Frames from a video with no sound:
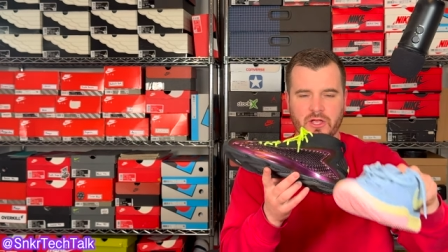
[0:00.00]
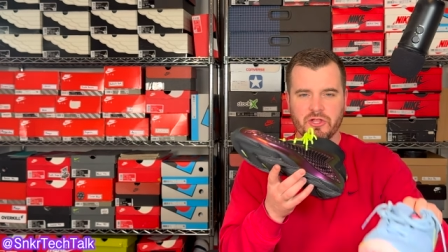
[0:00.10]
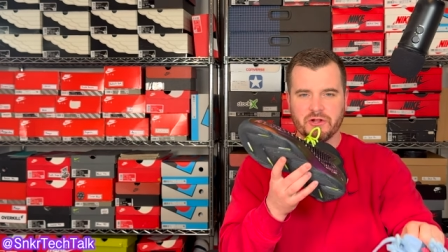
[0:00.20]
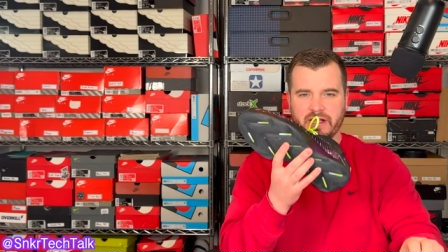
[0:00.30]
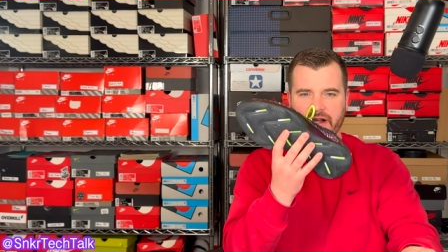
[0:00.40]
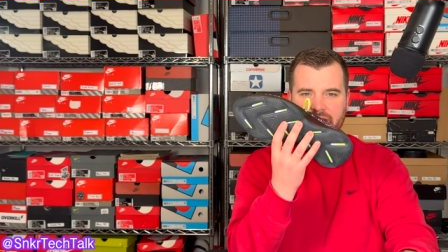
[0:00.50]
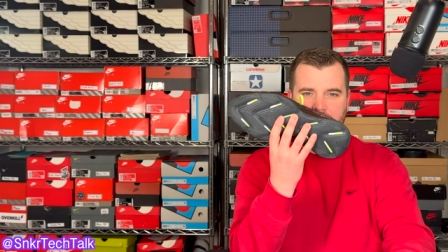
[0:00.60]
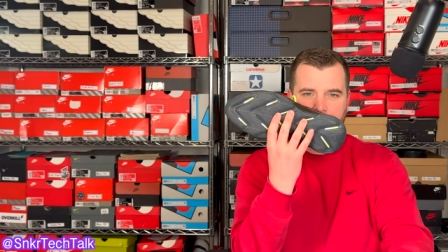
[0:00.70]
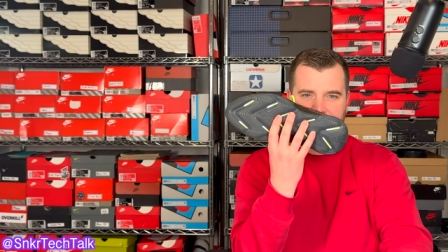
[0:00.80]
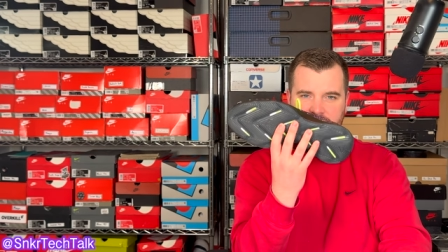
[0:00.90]
You're getting
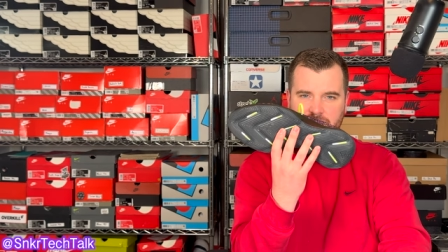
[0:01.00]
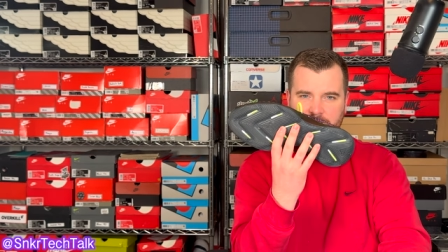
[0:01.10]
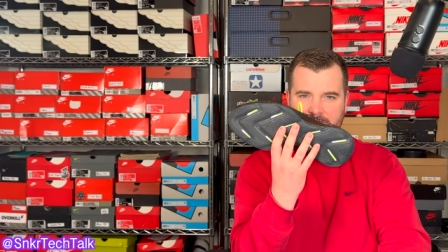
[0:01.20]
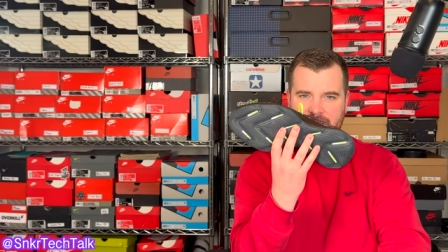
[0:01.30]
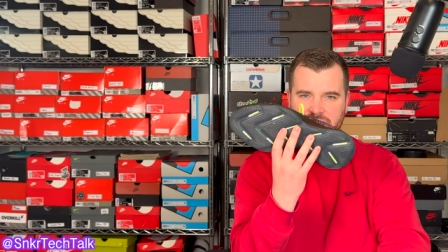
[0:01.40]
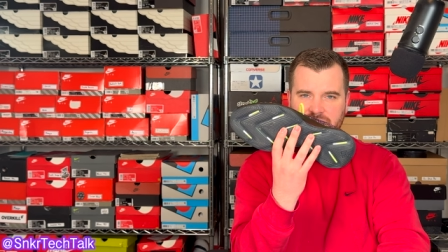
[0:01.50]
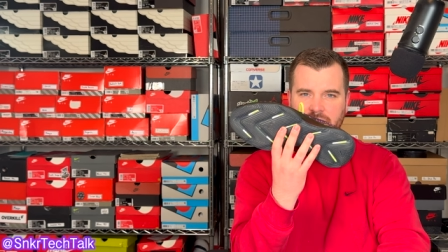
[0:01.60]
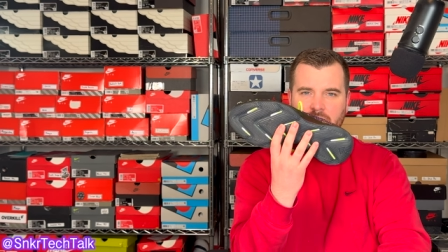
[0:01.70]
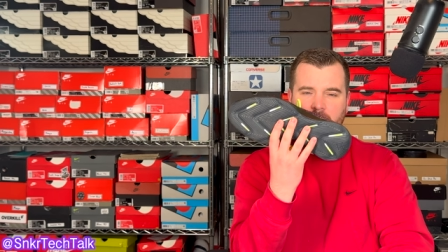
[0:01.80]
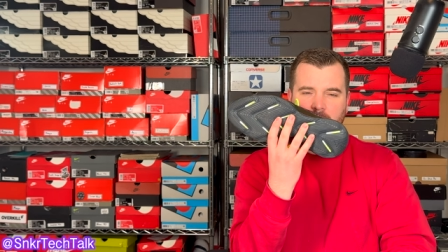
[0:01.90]
amazing
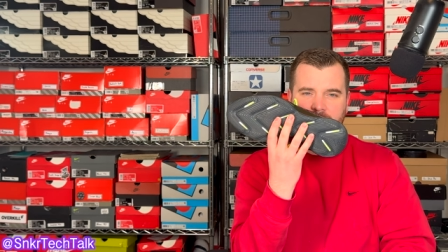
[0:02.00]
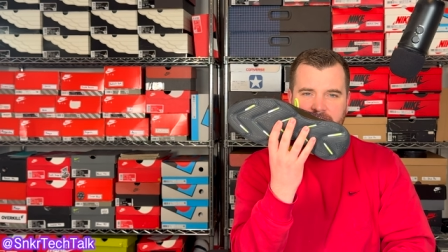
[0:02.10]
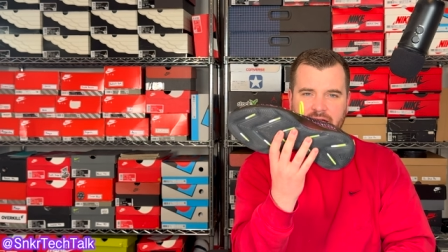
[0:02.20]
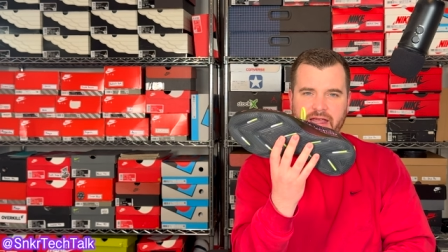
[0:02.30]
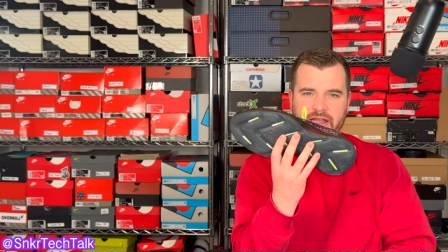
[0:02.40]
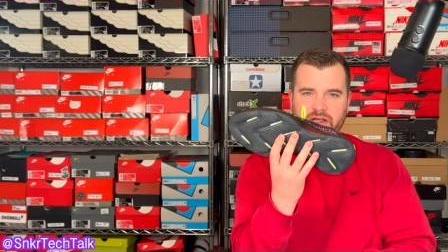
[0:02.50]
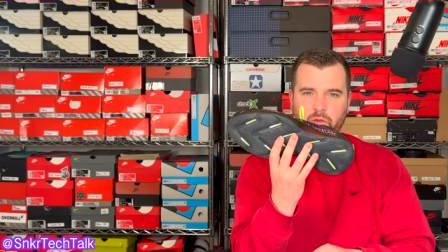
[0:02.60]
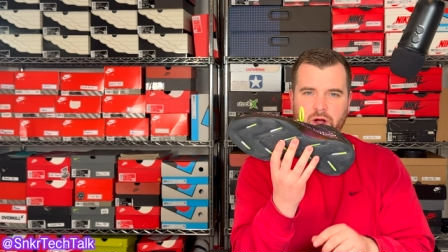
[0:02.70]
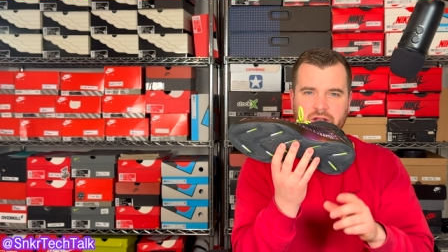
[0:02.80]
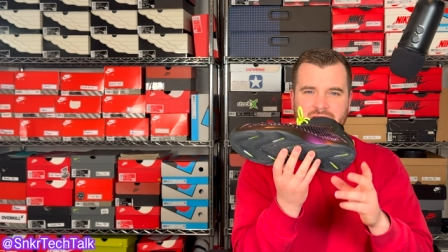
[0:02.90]
traction on the
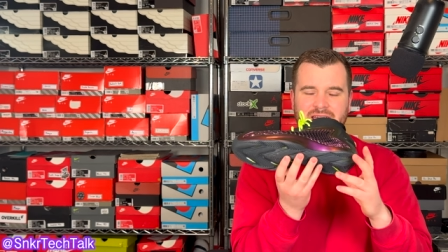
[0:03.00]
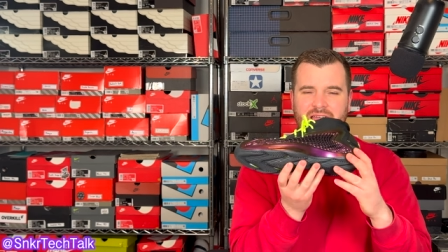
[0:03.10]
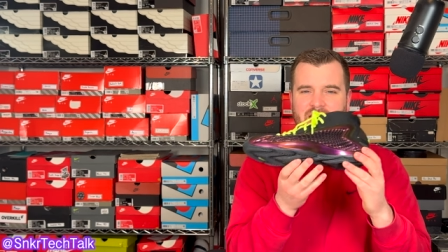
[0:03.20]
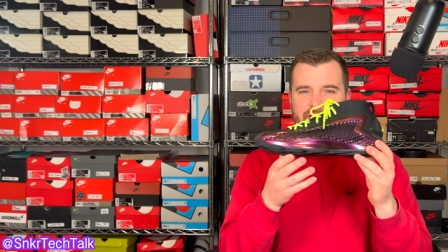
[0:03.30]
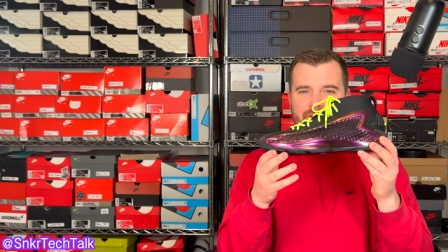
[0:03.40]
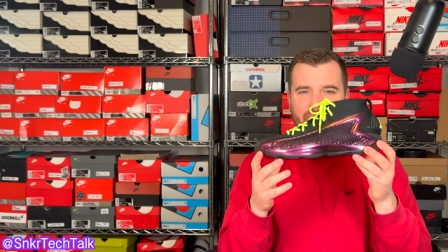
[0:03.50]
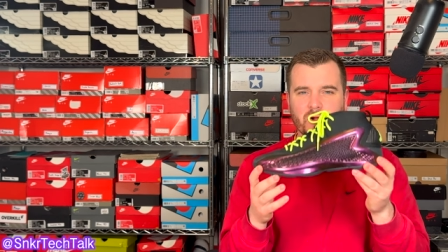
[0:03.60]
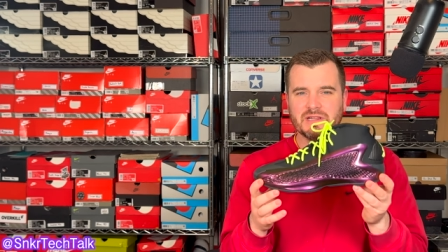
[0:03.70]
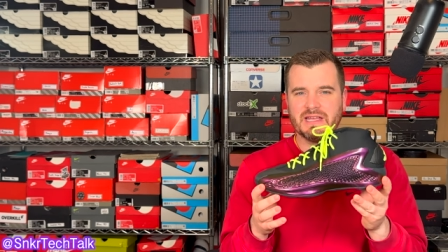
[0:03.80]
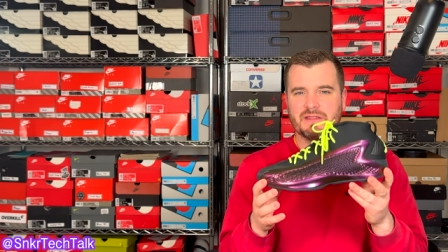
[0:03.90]
AE1, a
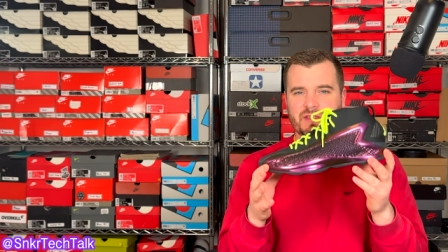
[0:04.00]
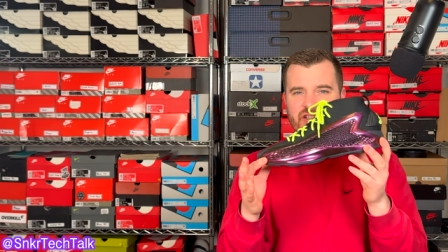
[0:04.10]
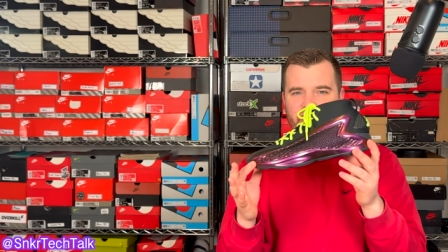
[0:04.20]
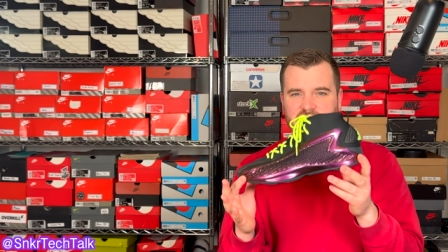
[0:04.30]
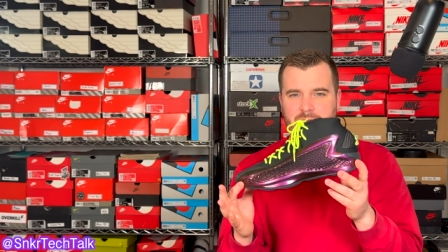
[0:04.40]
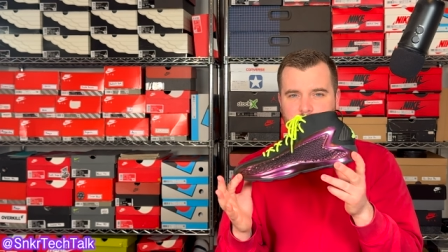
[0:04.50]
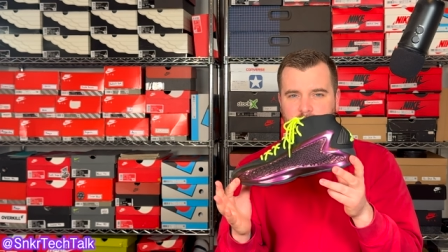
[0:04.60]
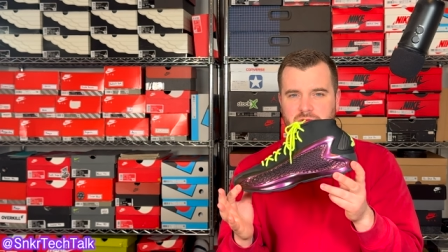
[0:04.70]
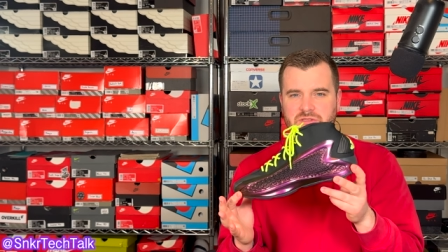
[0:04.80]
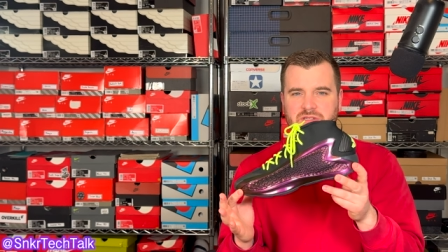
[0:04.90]
full-length jet
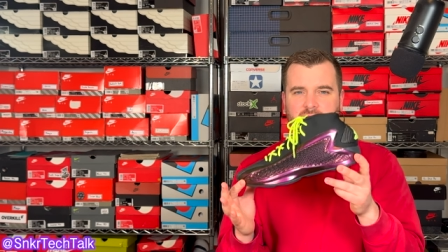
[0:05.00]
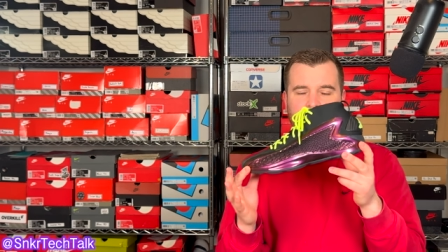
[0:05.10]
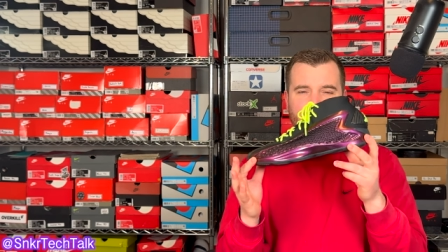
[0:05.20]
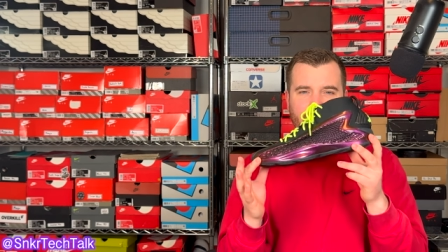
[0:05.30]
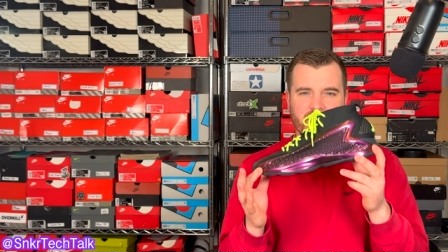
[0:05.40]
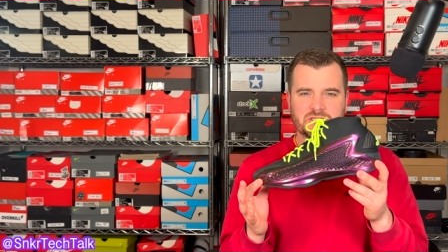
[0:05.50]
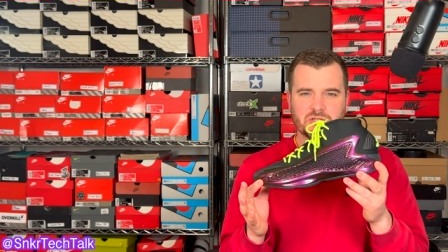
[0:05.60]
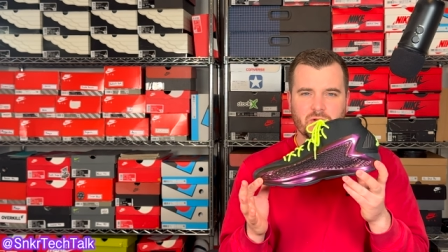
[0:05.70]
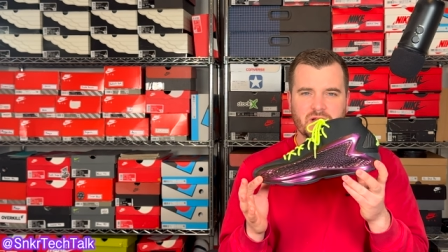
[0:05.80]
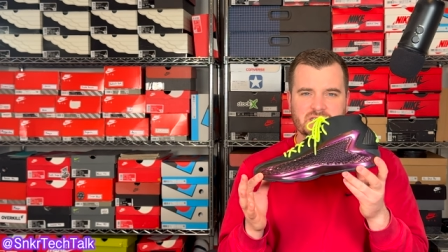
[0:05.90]
boost
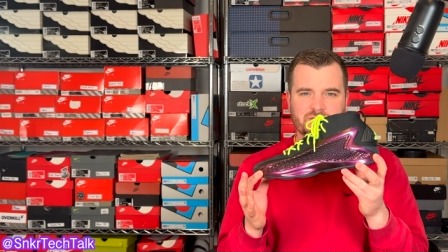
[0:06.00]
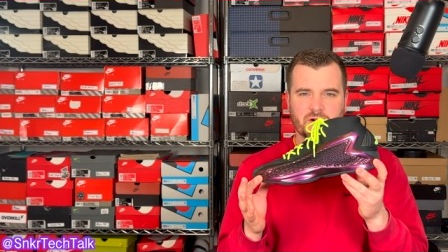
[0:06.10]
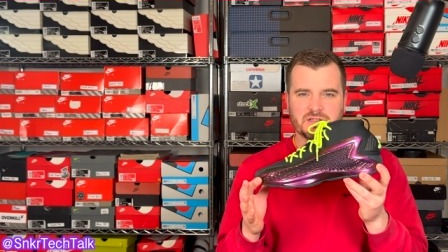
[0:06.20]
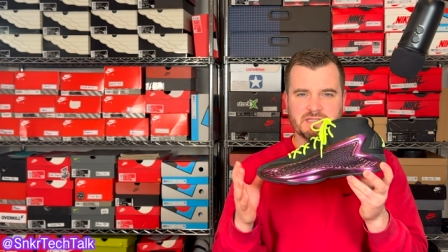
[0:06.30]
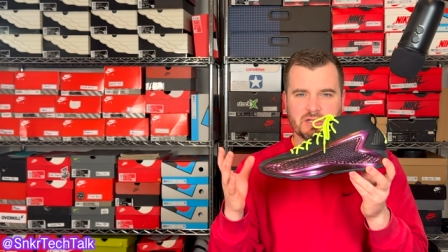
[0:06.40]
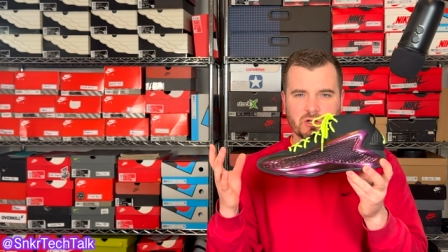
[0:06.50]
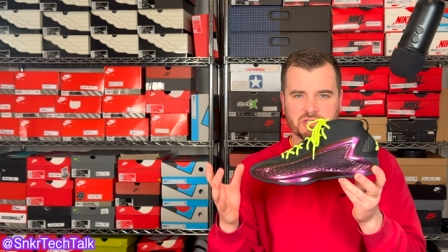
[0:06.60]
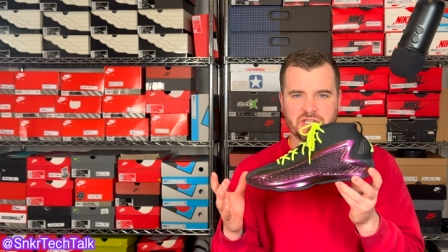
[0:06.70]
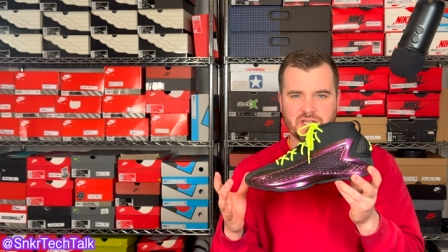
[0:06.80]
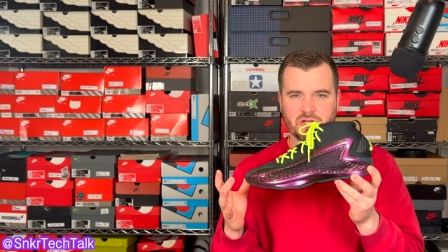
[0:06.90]
midsole as far as the
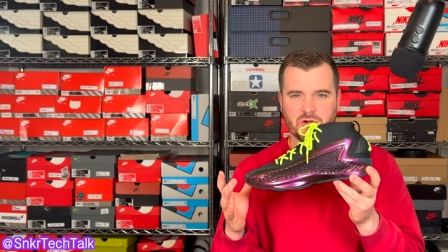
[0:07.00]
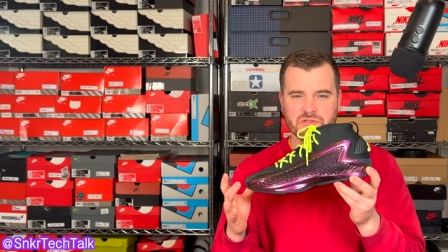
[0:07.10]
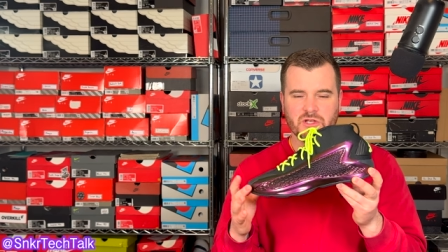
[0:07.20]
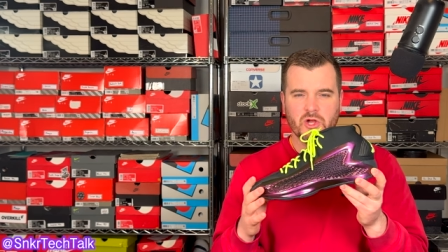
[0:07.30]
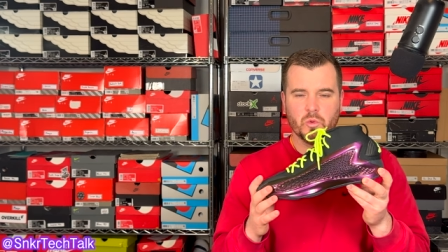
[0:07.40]
cushioning goes,